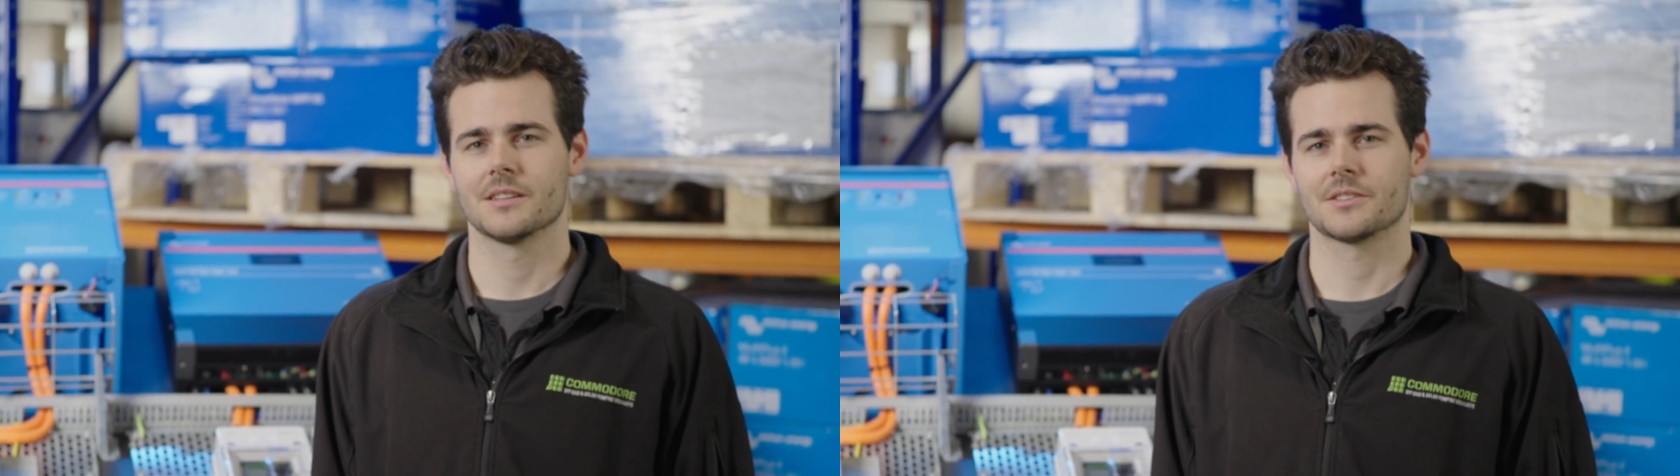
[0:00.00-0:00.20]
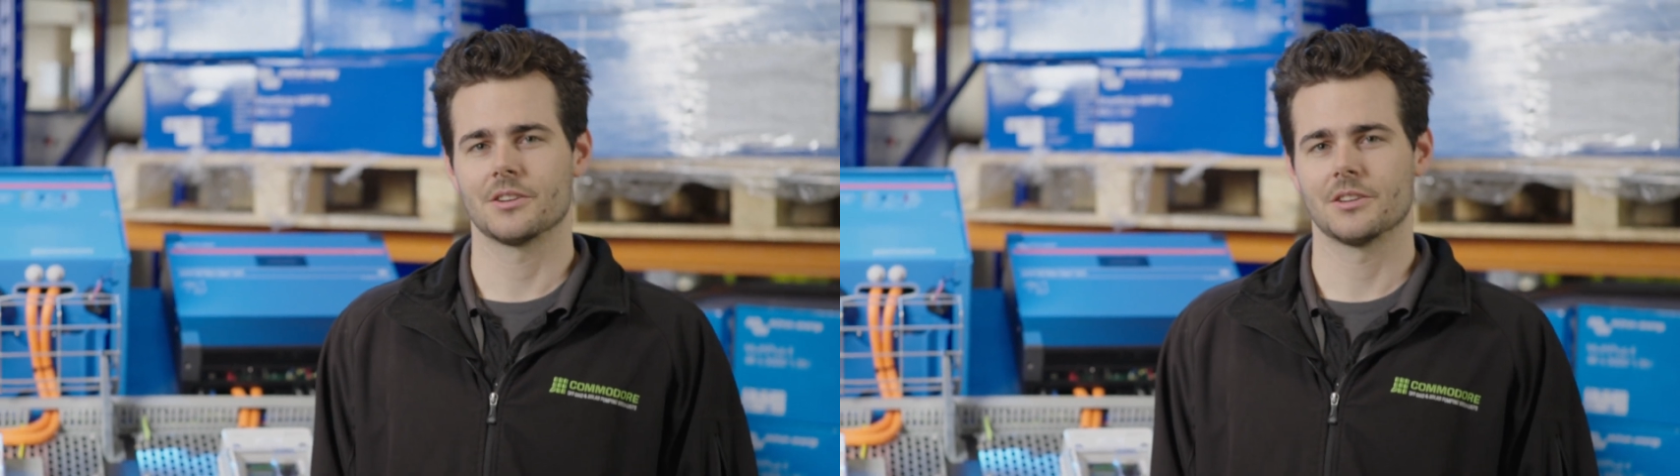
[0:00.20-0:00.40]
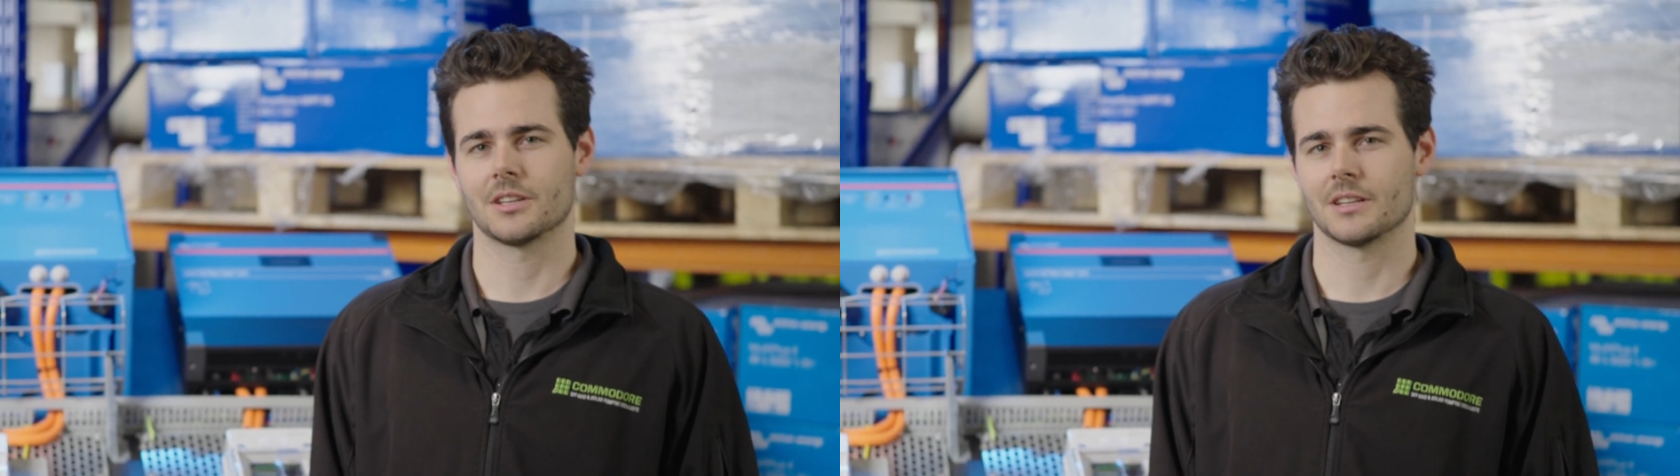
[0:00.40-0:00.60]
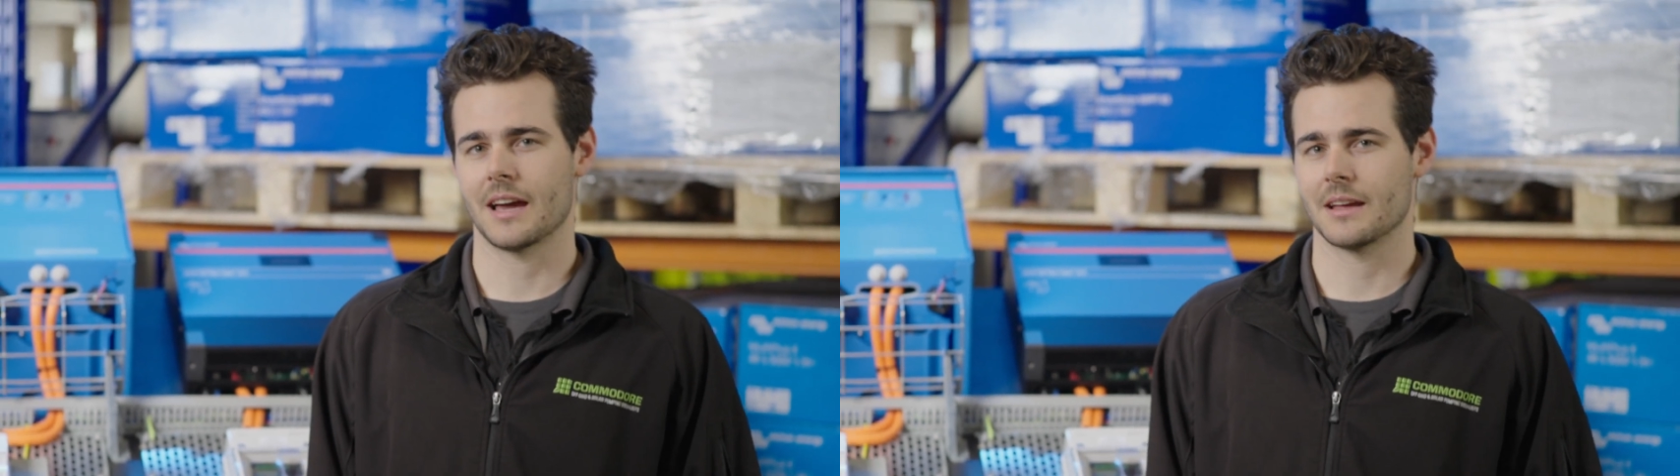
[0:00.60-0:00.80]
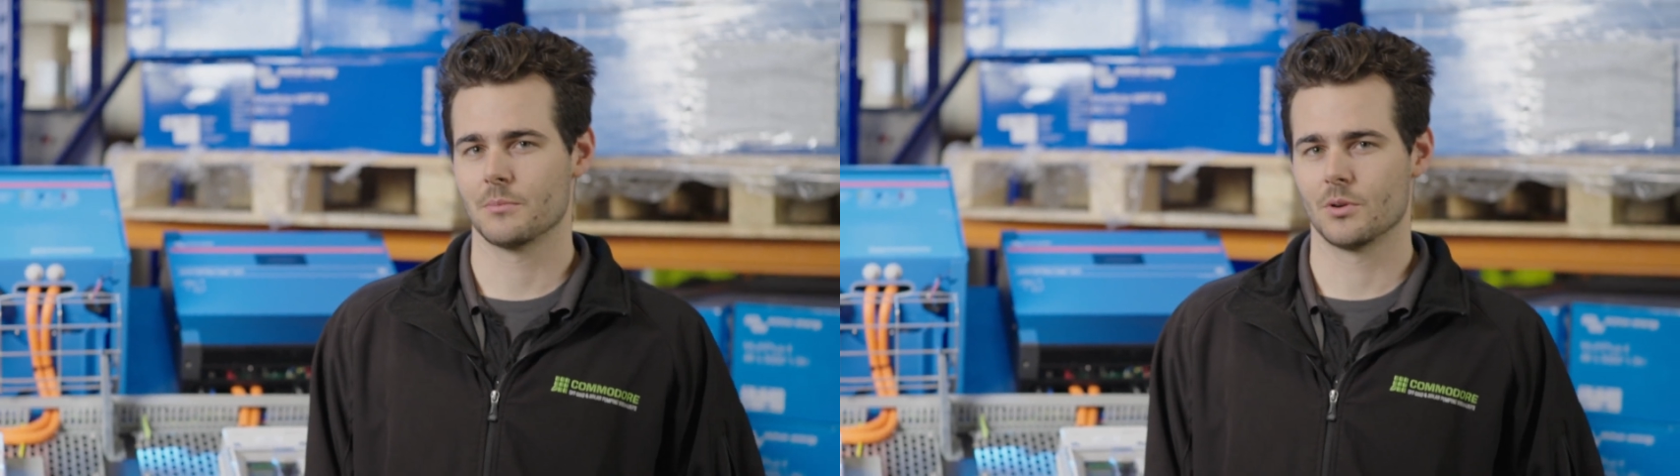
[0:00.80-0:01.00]
So you can
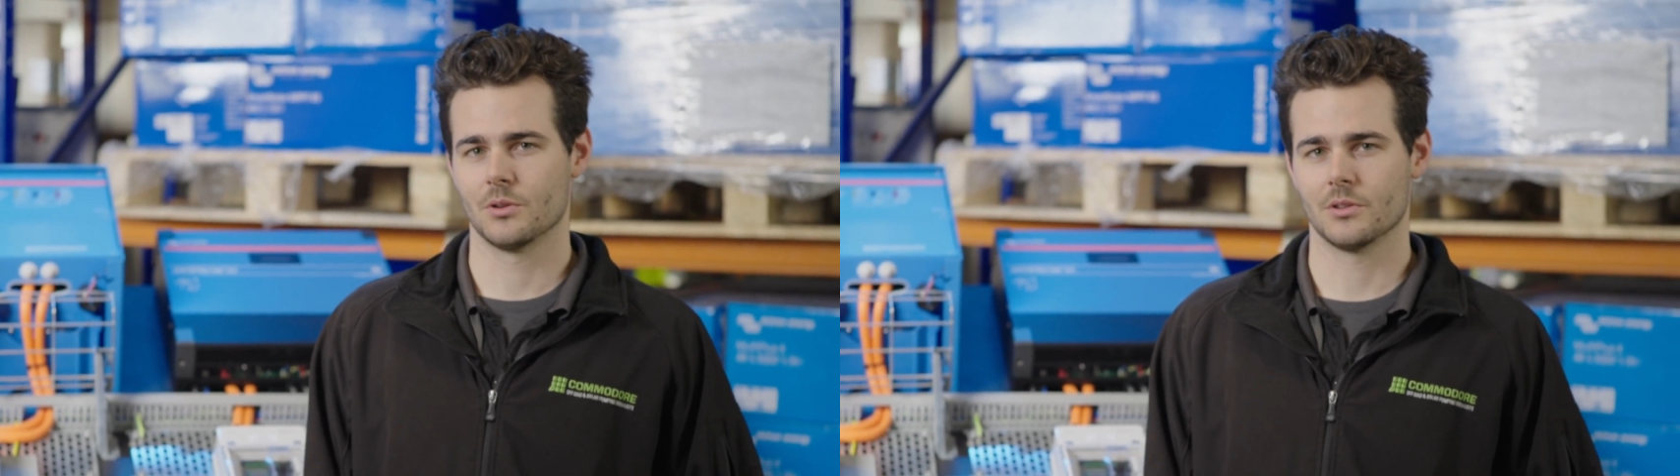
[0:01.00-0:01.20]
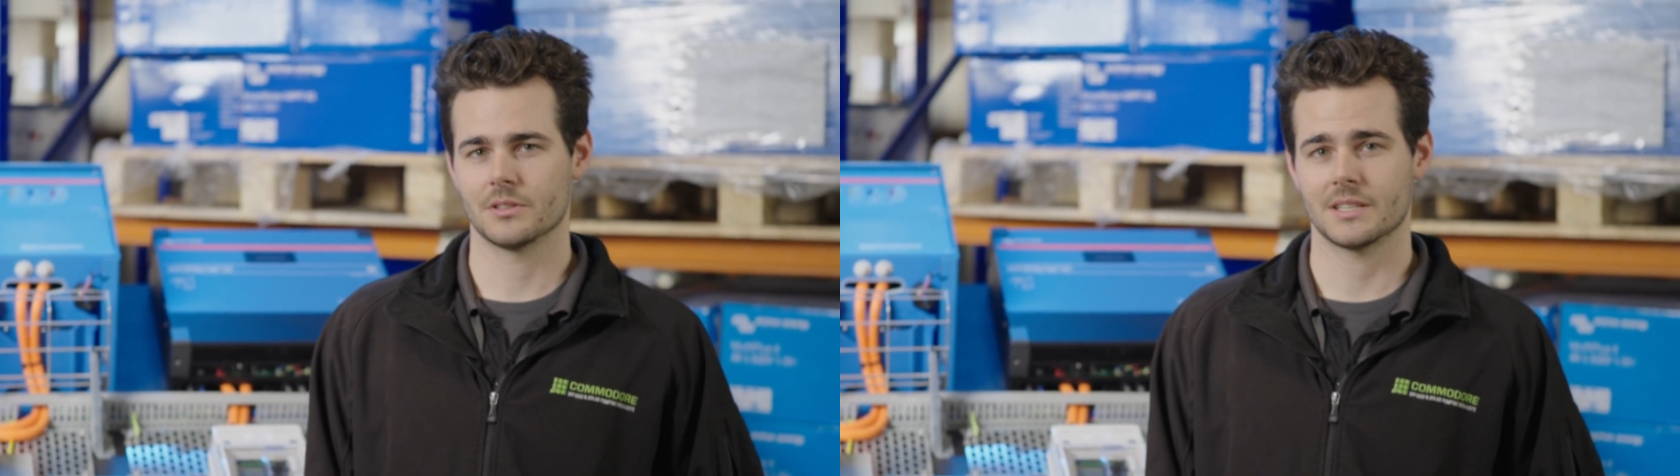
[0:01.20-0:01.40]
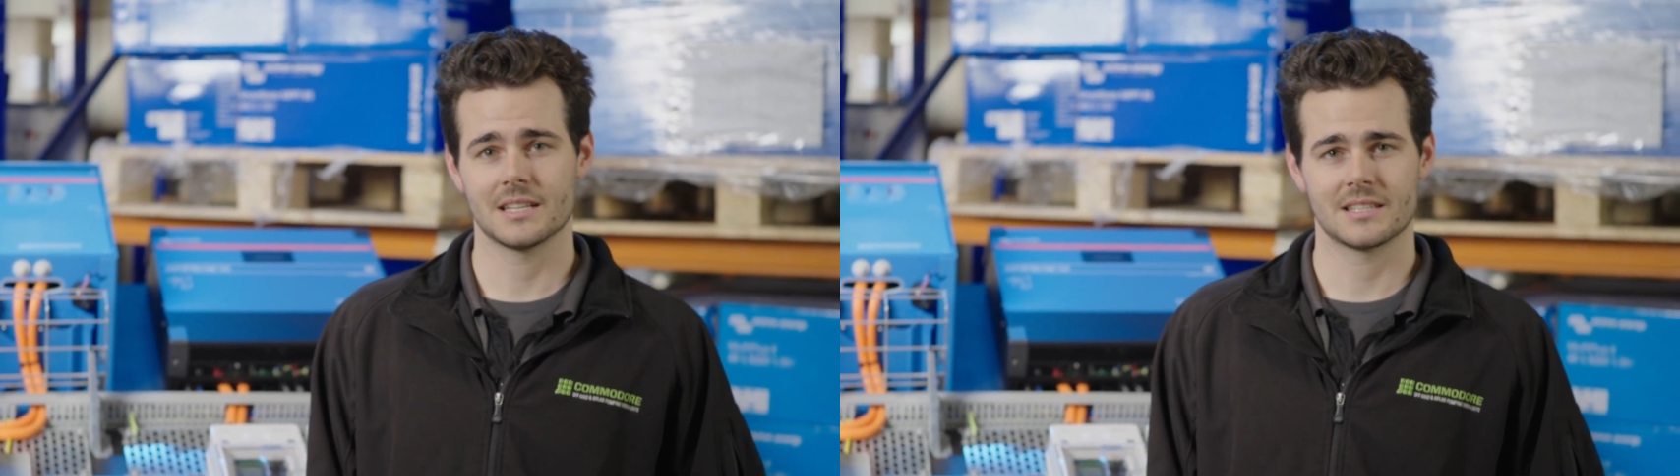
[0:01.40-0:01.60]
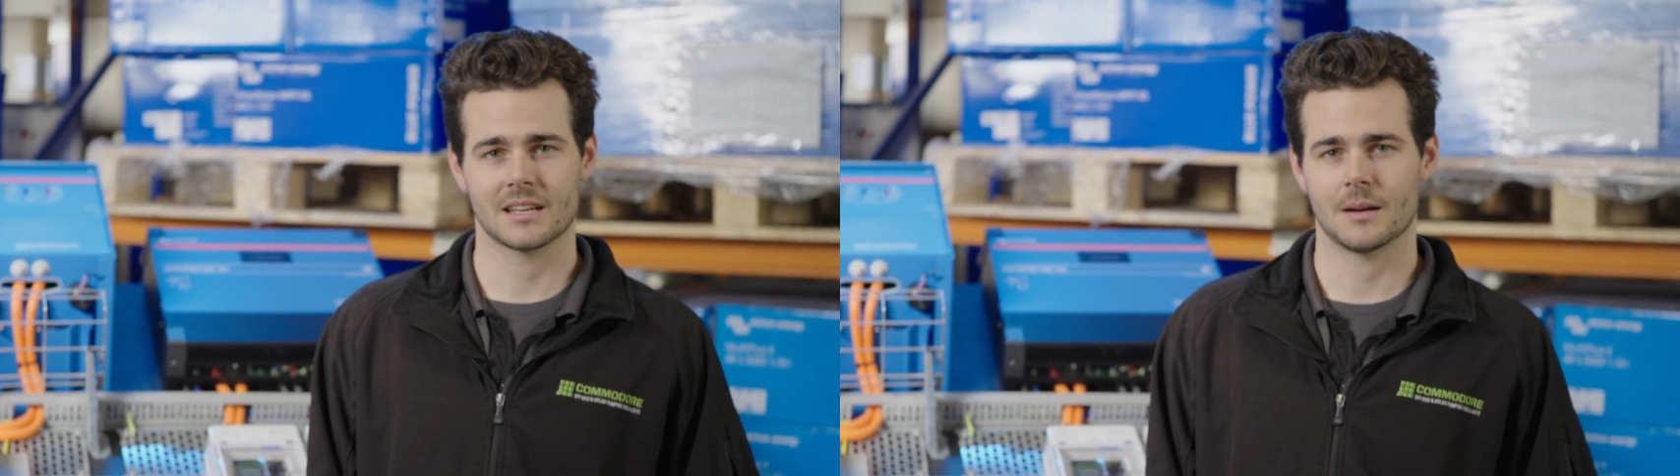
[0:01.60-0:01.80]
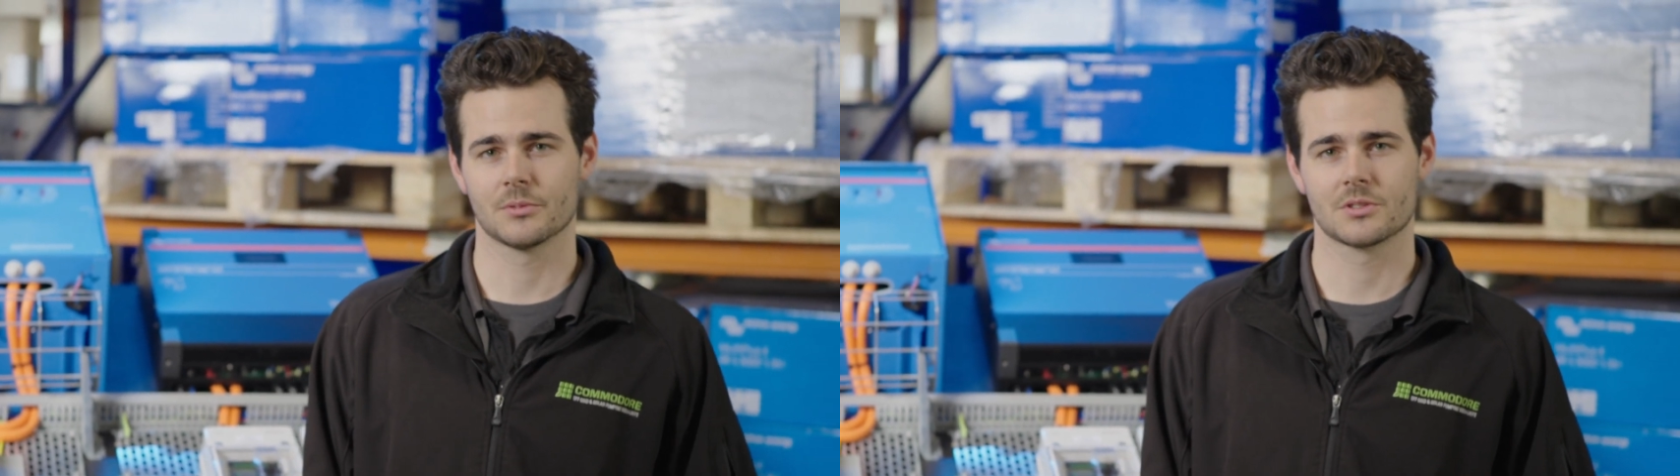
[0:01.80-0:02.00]
add more
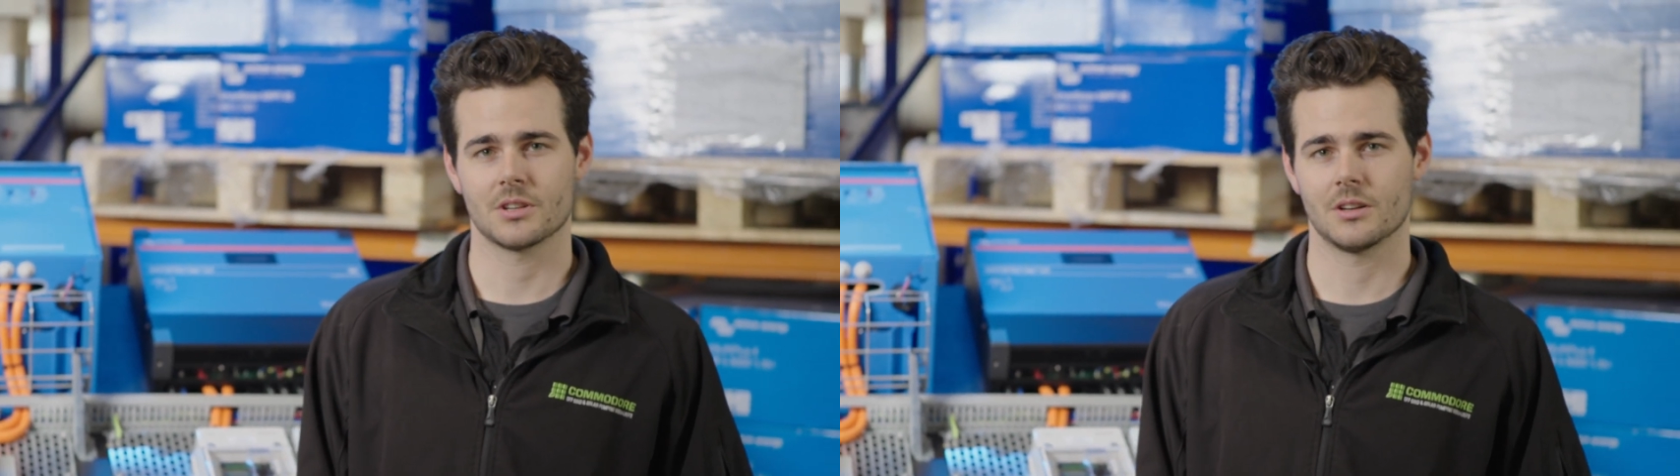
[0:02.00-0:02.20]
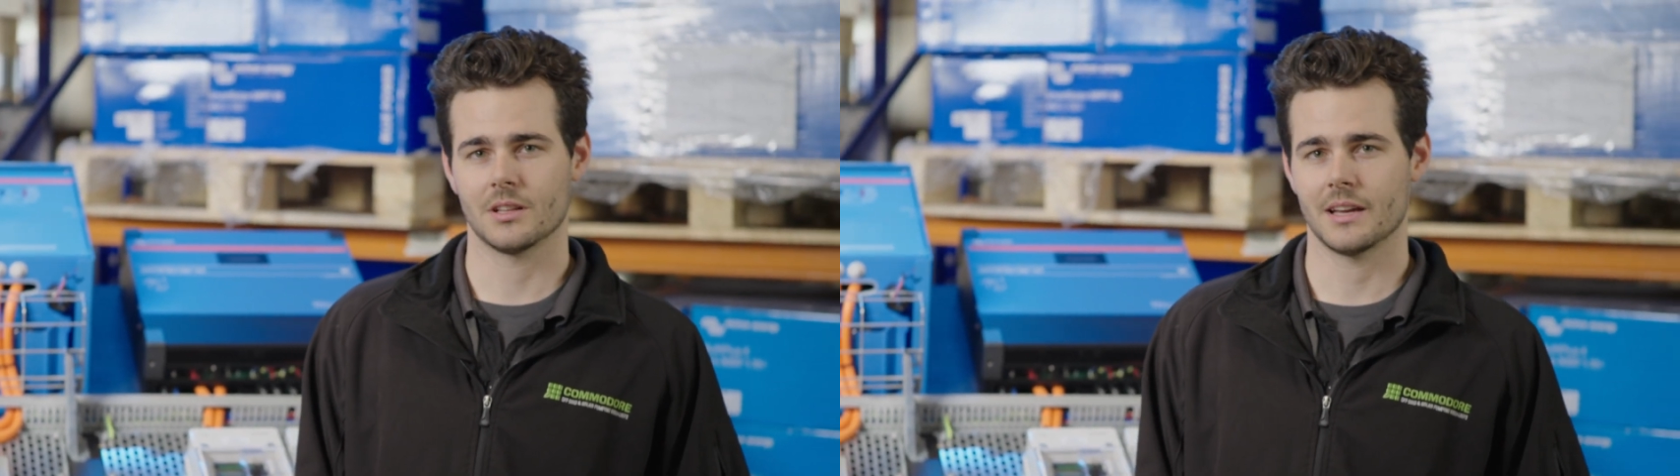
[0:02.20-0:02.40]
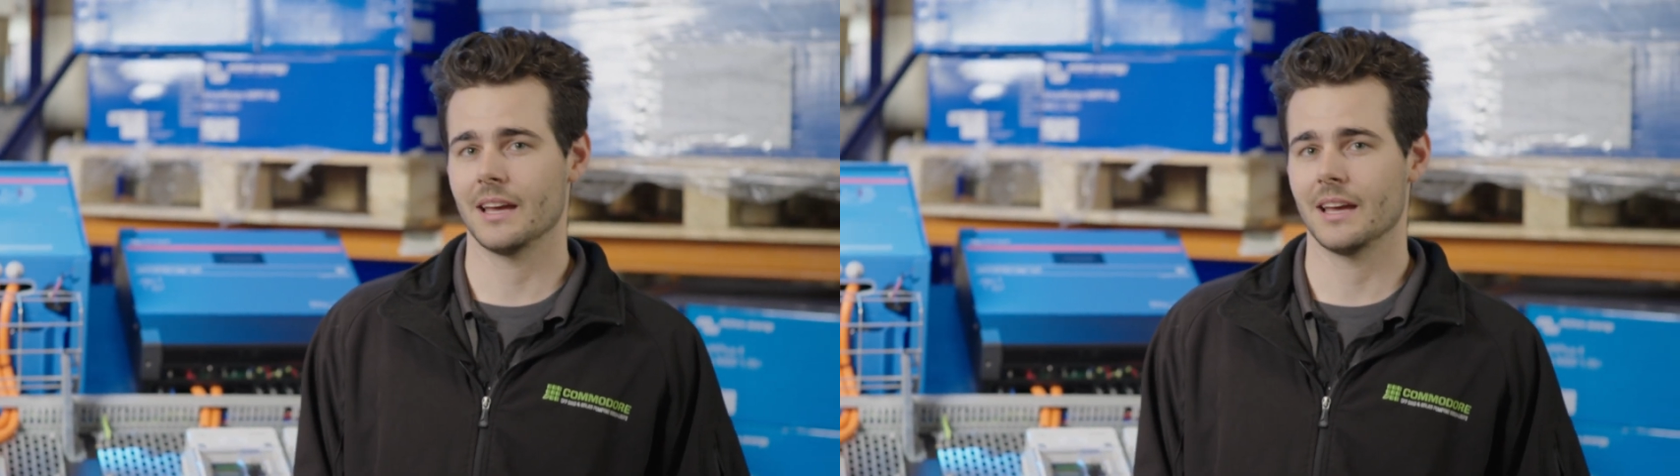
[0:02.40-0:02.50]
DC coupled solar